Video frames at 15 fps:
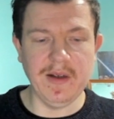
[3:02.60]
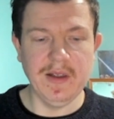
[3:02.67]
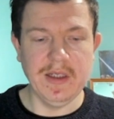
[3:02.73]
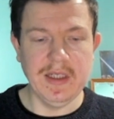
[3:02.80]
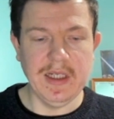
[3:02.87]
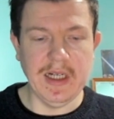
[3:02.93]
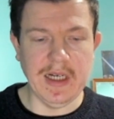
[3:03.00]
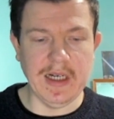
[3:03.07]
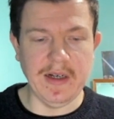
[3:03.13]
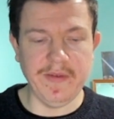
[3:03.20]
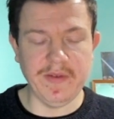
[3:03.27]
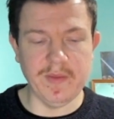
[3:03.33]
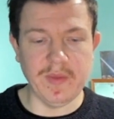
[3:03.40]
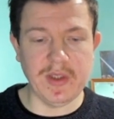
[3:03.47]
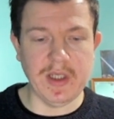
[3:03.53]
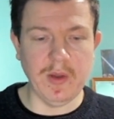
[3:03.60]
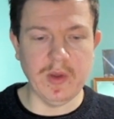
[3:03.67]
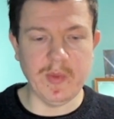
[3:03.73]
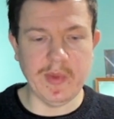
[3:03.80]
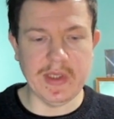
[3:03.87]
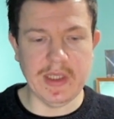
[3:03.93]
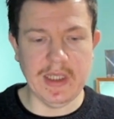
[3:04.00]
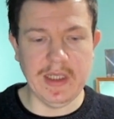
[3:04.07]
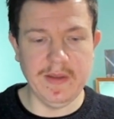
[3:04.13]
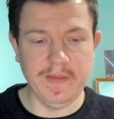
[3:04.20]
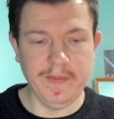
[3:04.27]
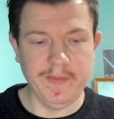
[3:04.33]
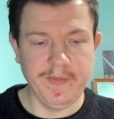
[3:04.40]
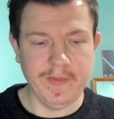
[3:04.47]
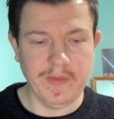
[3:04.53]
here from Soul's Bazaar.
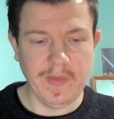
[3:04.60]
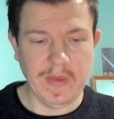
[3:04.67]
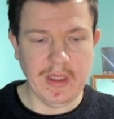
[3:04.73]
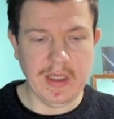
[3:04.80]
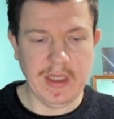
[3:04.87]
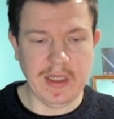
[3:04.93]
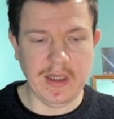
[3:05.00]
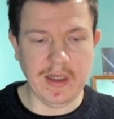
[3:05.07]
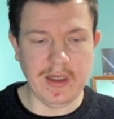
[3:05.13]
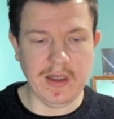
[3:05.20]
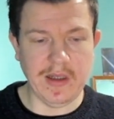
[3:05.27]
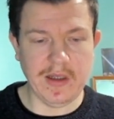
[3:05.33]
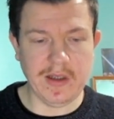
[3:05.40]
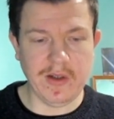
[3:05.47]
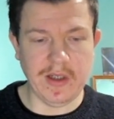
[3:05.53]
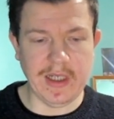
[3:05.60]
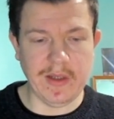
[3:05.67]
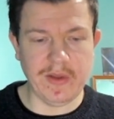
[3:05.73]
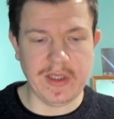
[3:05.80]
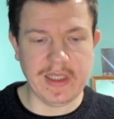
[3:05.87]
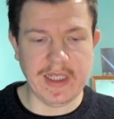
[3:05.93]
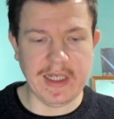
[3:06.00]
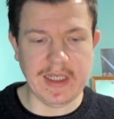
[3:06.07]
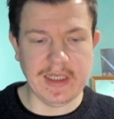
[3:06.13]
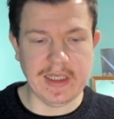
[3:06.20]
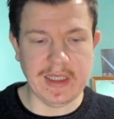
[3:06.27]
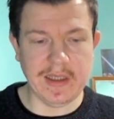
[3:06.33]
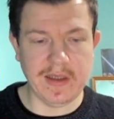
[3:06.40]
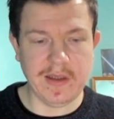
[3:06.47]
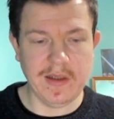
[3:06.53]
Got an
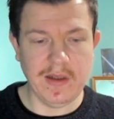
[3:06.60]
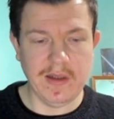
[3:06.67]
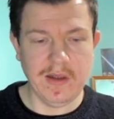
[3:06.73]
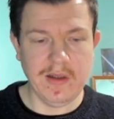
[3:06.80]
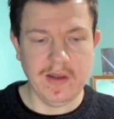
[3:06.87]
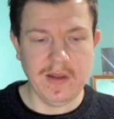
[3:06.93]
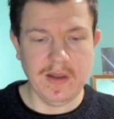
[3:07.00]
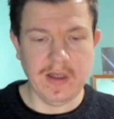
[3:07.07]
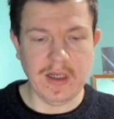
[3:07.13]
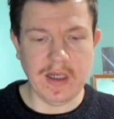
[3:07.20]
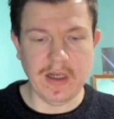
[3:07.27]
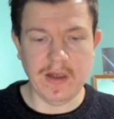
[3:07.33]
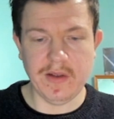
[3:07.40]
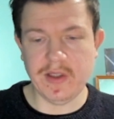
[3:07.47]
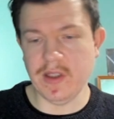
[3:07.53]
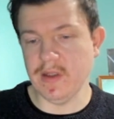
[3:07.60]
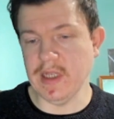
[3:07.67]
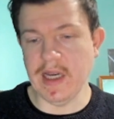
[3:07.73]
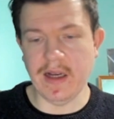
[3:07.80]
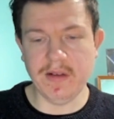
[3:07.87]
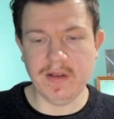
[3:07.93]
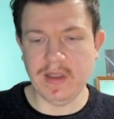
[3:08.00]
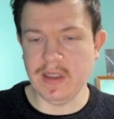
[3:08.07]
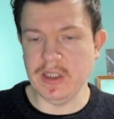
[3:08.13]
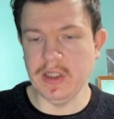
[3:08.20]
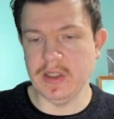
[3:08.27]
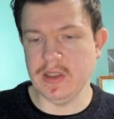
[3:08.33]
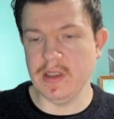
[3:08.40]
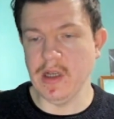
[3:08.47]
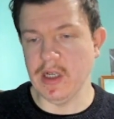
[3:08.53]
outstanding. So yeah, a
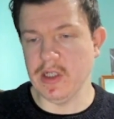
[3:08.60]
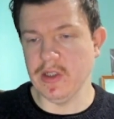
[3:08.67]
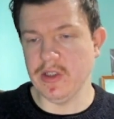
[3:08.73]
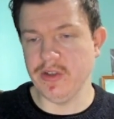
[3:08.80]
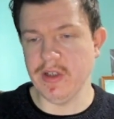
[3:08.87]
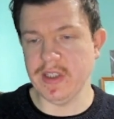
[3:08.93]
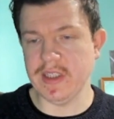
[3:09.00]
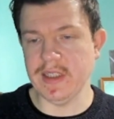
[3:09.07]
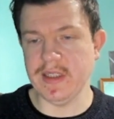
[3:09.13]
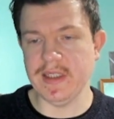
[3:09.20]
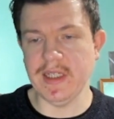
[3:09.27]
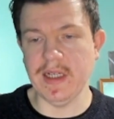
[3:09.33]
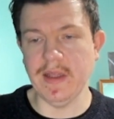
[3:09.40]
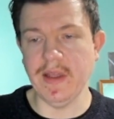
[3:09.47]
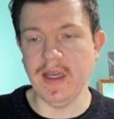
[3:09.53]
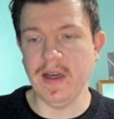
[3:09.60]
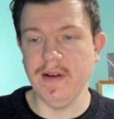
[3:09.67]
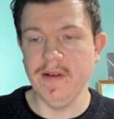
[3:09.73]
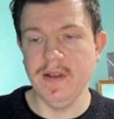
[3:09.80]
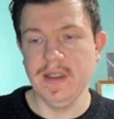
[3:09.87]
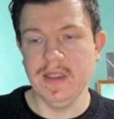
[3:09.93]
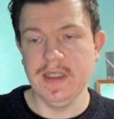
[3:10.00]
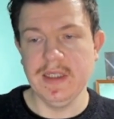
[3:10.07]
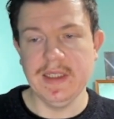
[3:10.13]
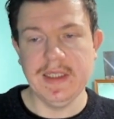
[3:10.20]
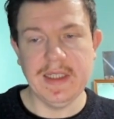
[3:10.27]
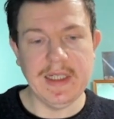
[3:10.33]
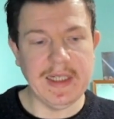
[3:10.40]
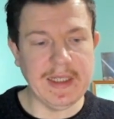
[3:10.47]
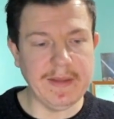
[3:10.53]
good trusted seller there.
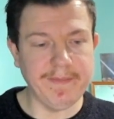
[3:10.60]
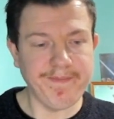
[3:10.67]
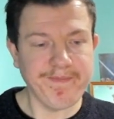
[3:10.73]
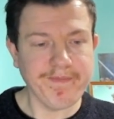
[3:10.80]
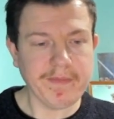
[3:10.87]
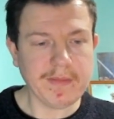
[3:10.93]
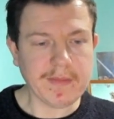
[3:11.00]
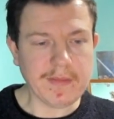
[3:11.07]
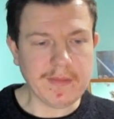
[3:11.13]
And